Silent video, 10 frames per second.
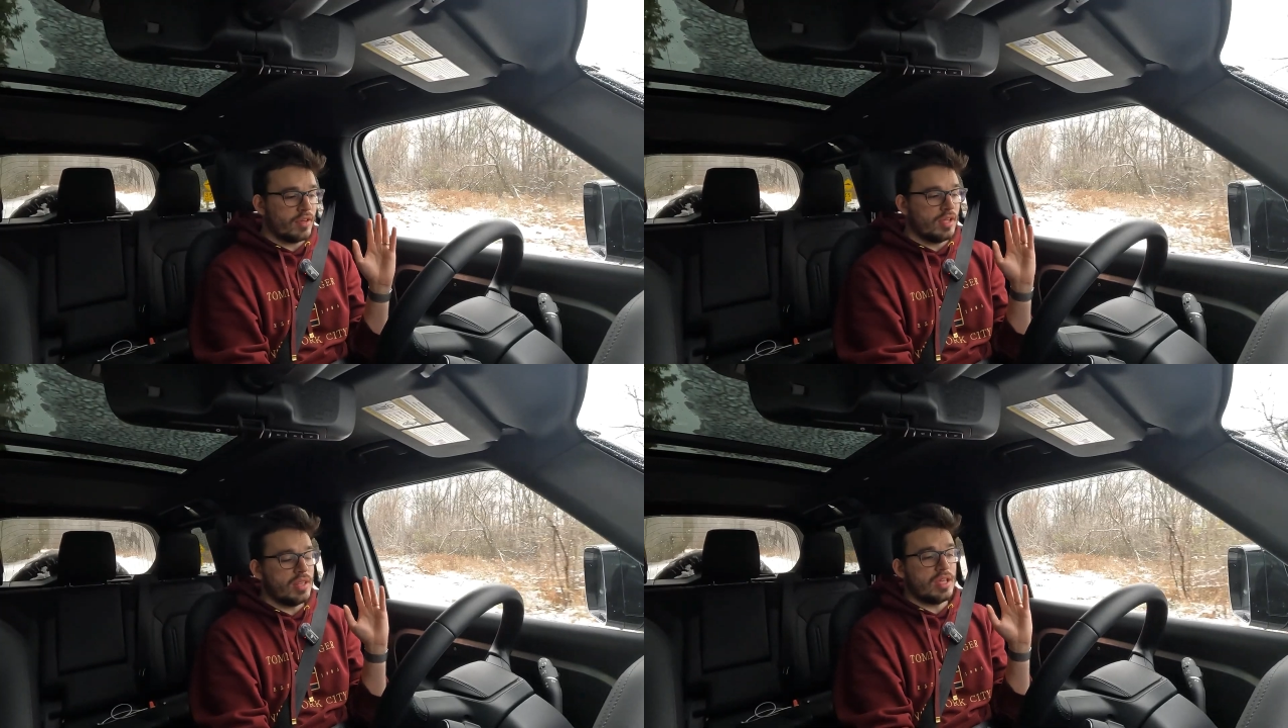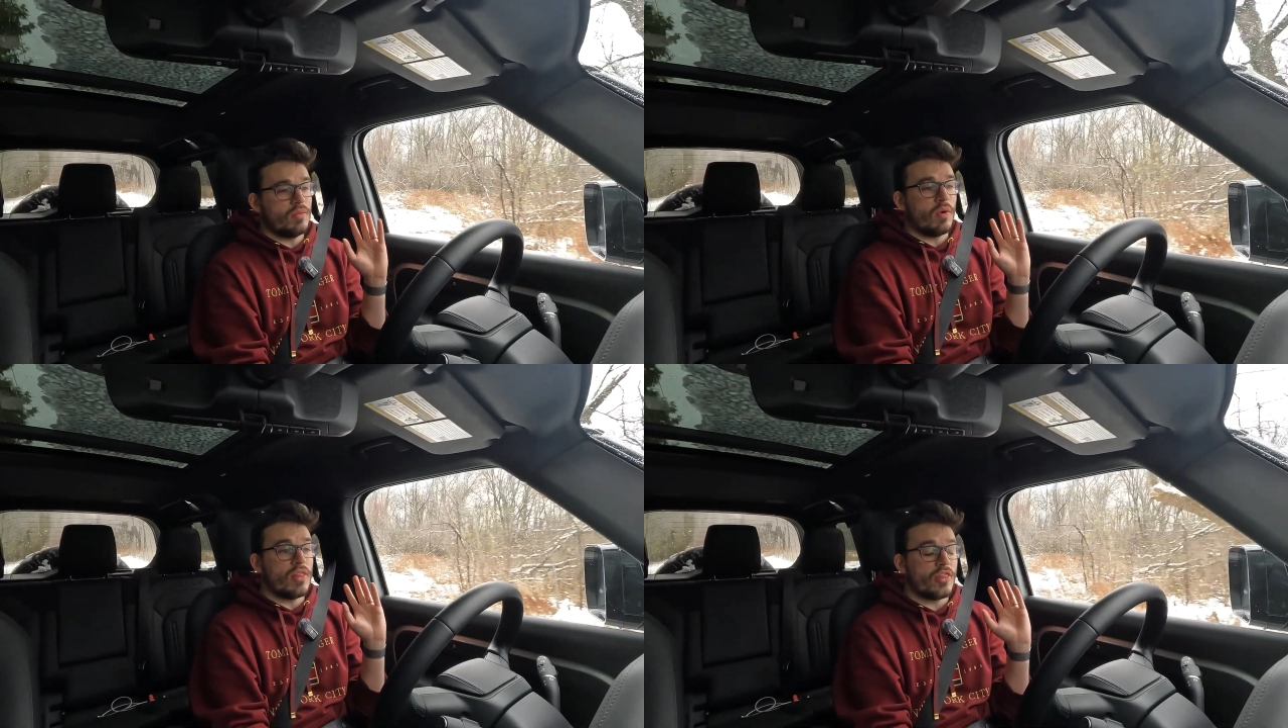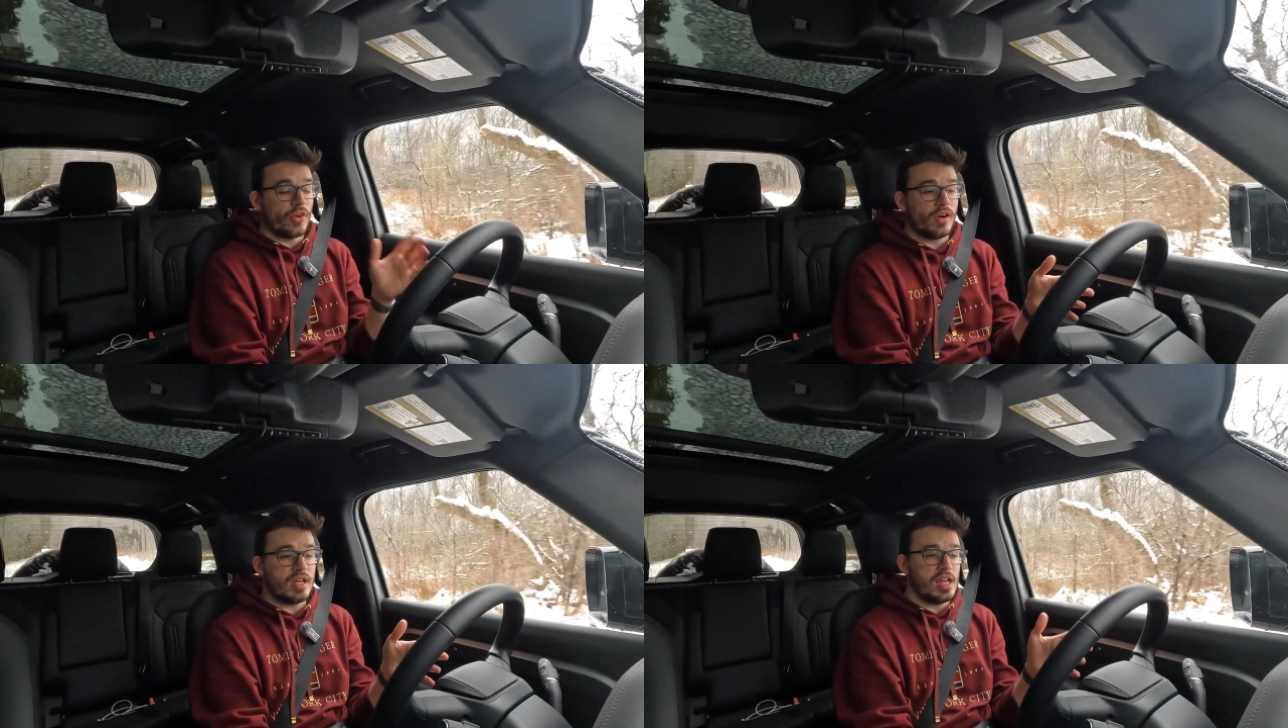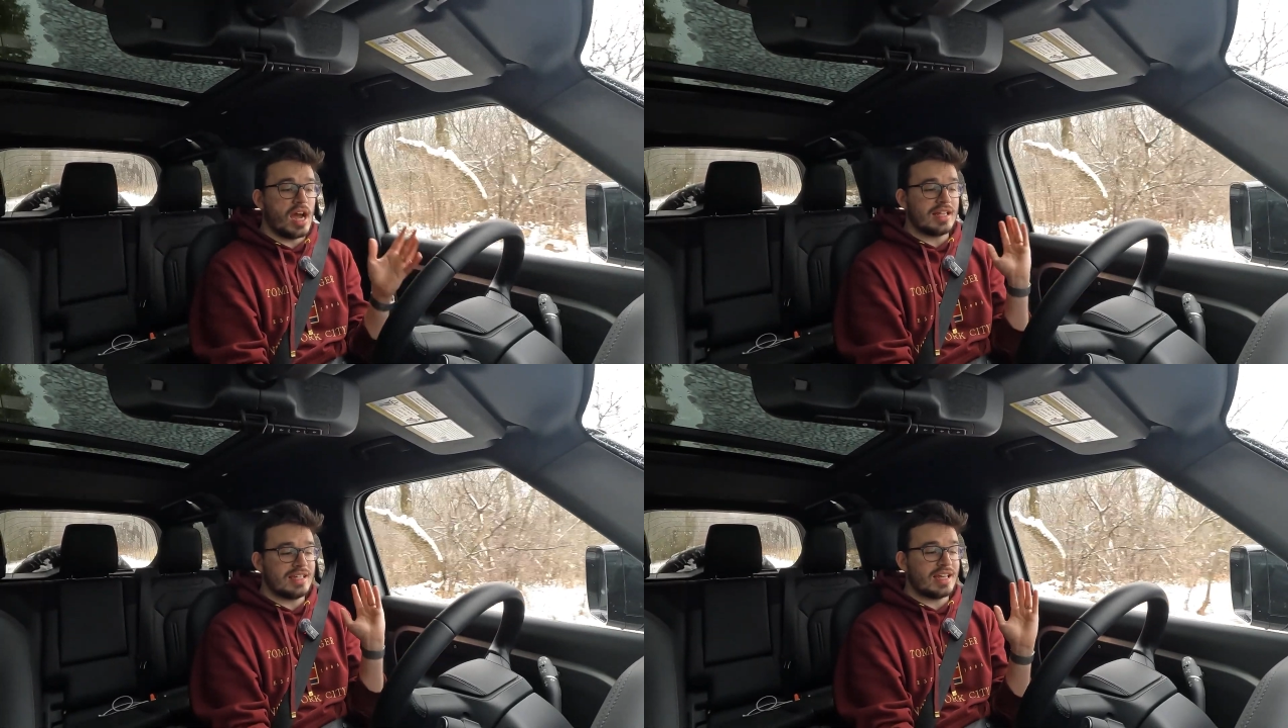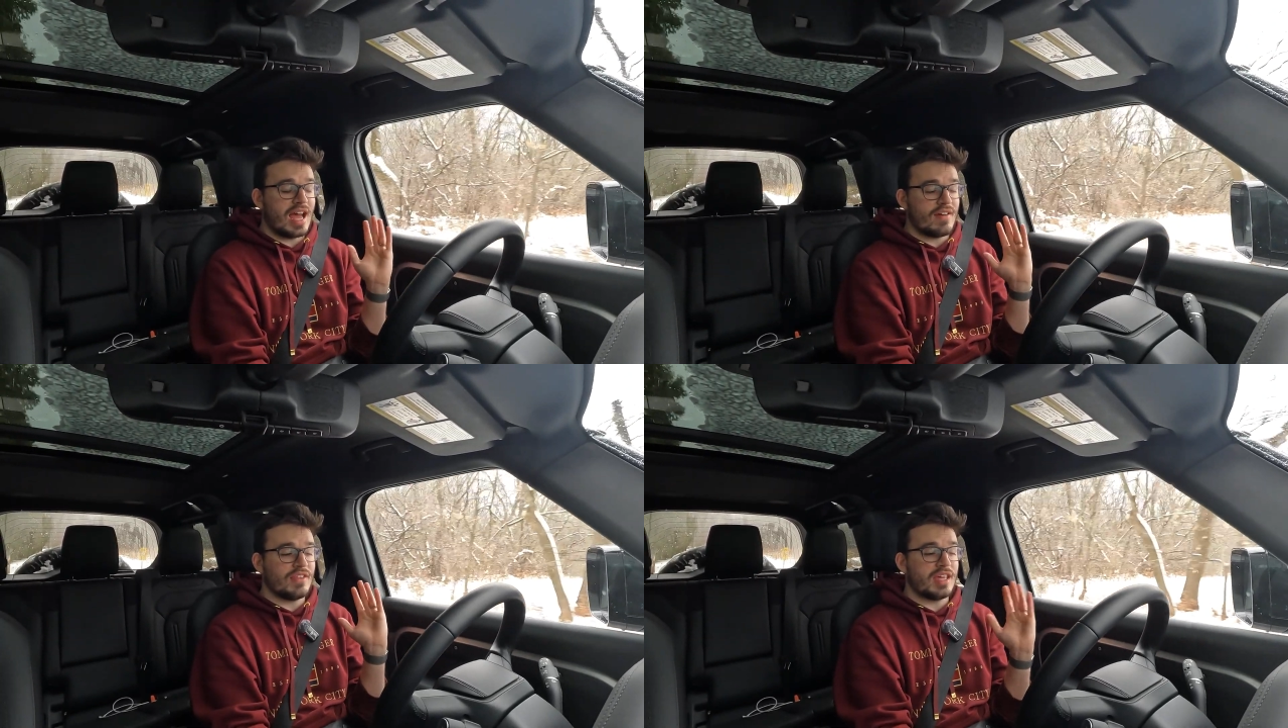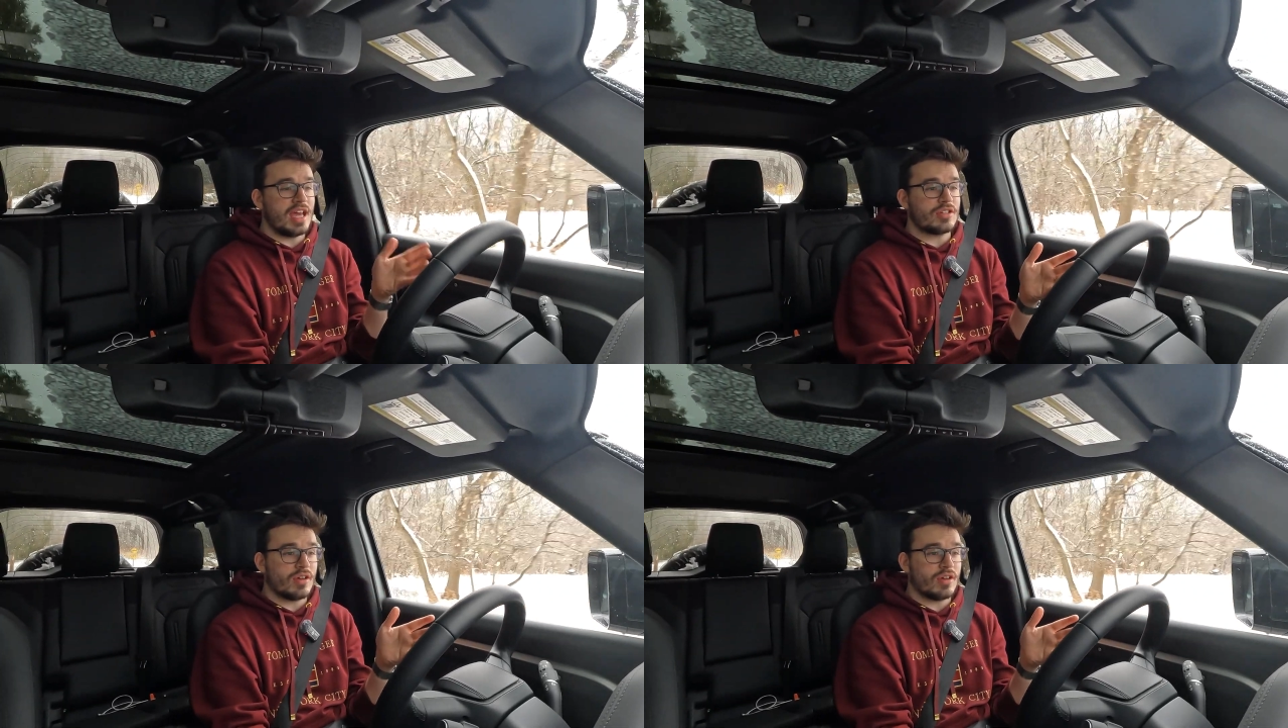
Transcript: in the 130, I did have the gauge